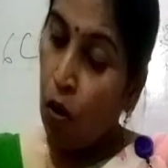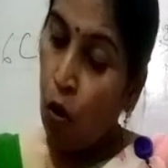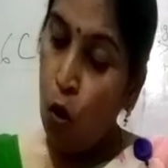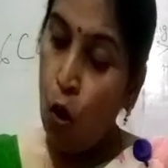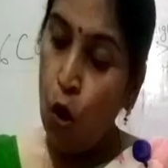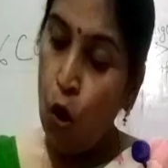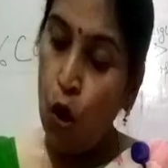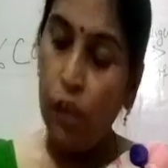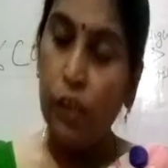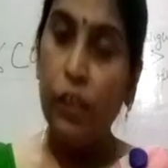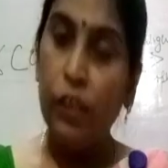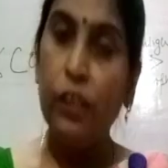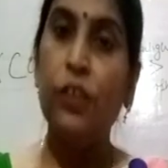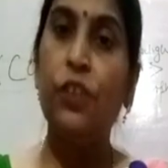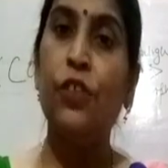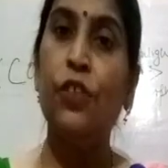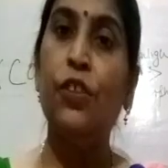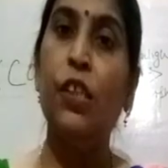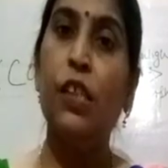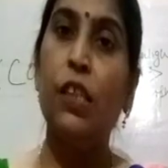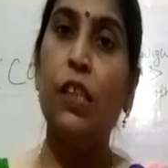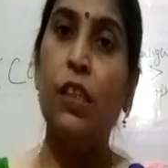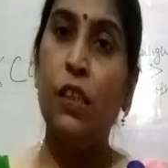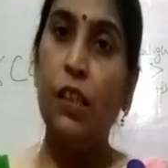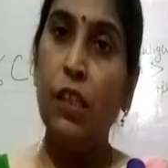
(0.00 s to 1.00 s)
all the
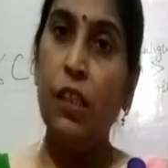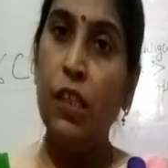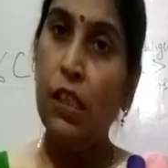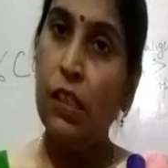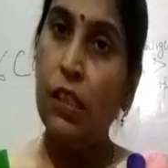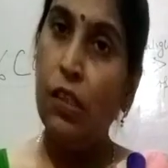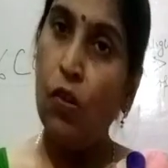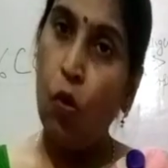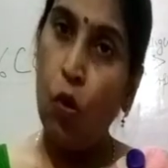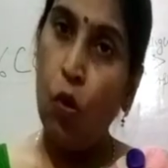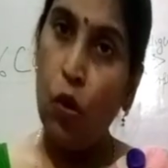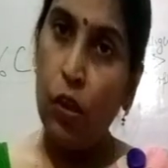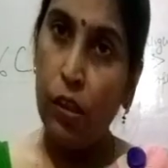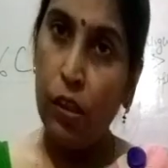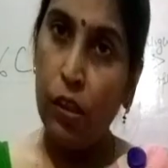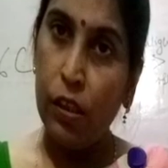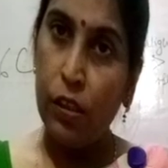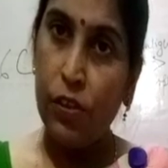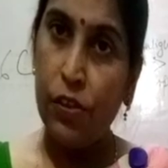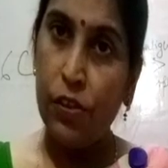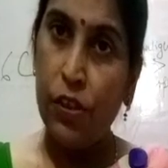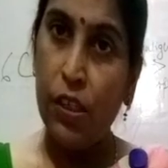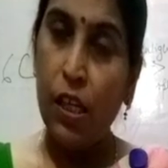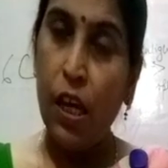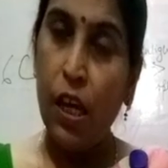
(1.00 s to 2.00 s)

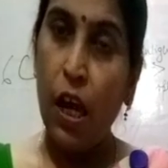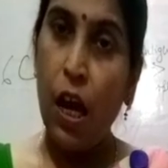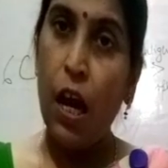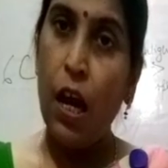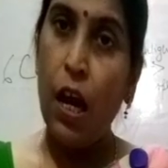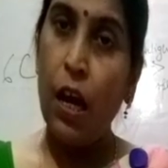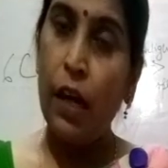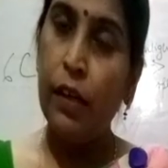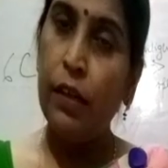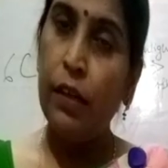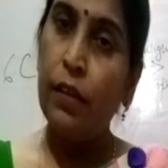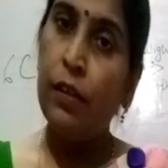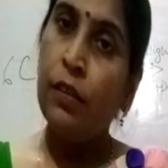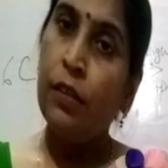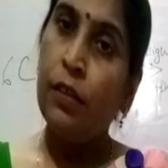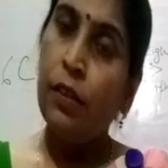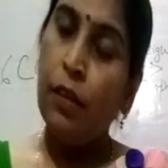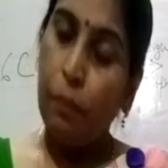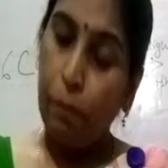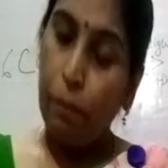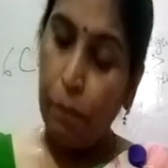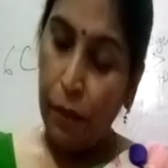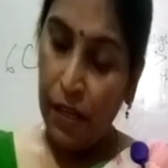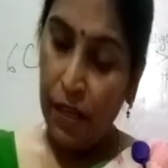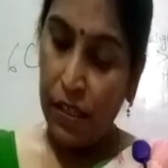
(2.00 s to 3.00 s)
three are
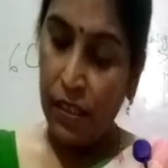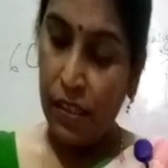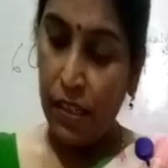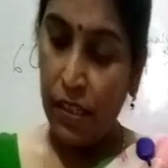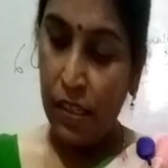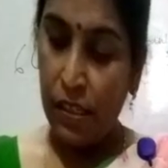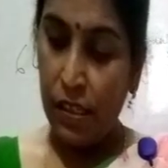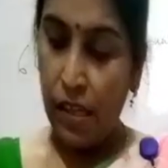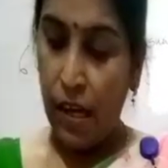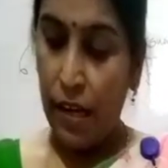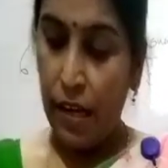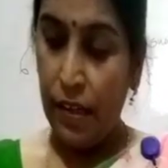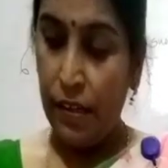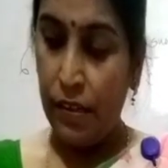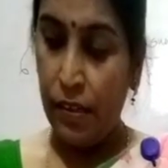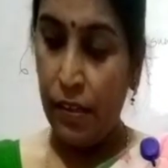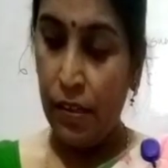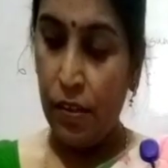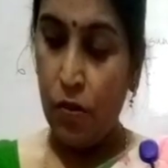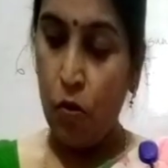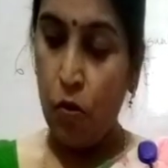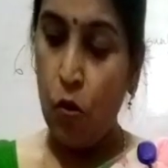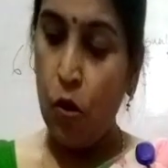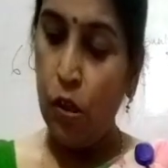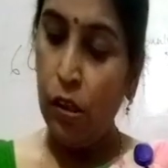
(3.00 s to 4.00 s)

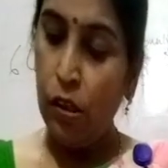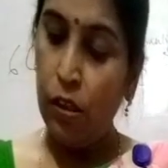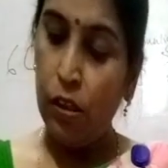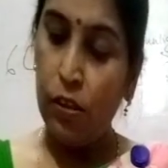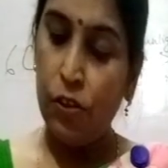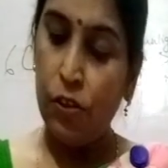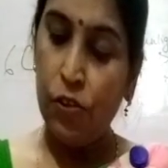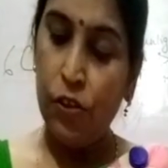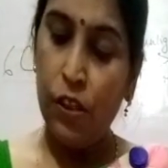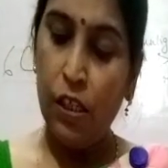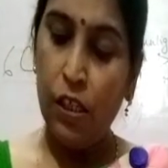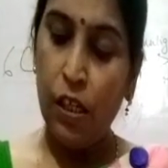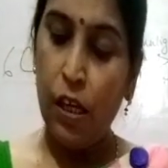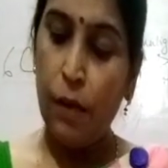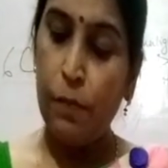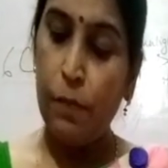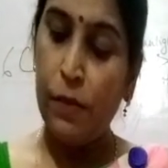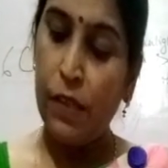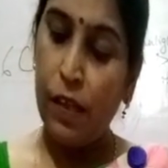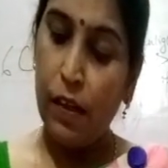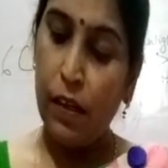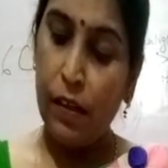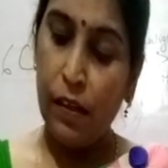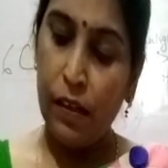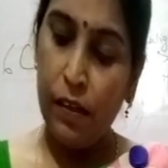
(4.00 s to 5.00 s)
pesticides. All the 3
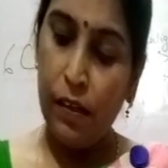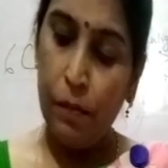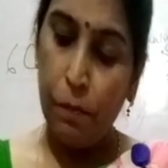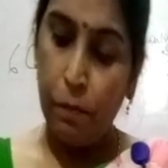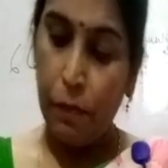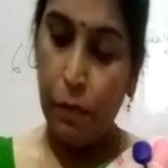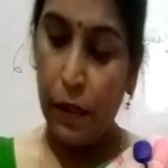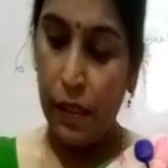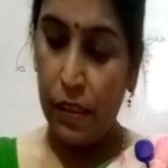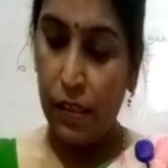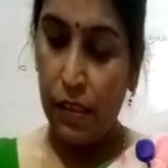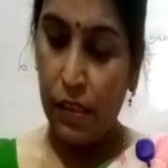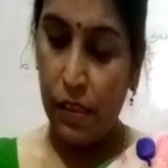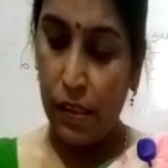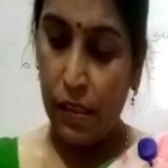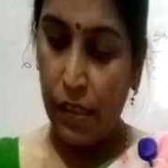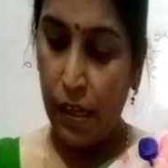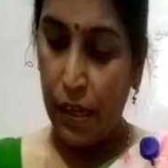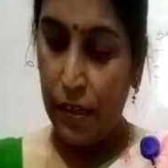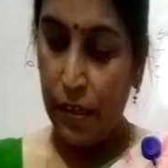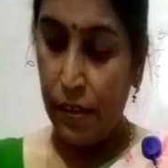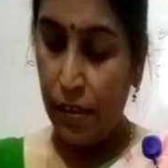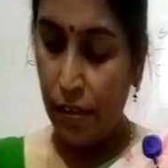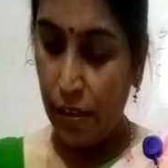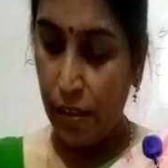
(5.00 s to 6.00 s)
comes under
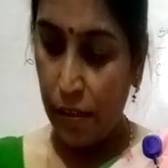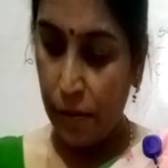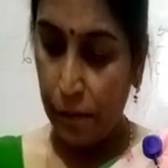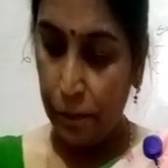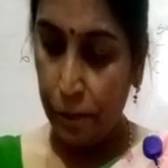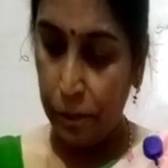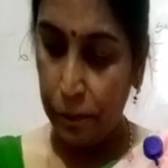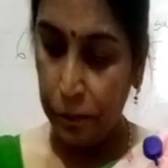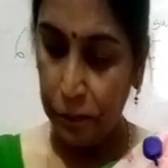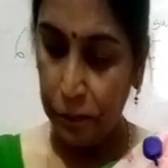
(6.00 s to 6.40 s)
pesticides.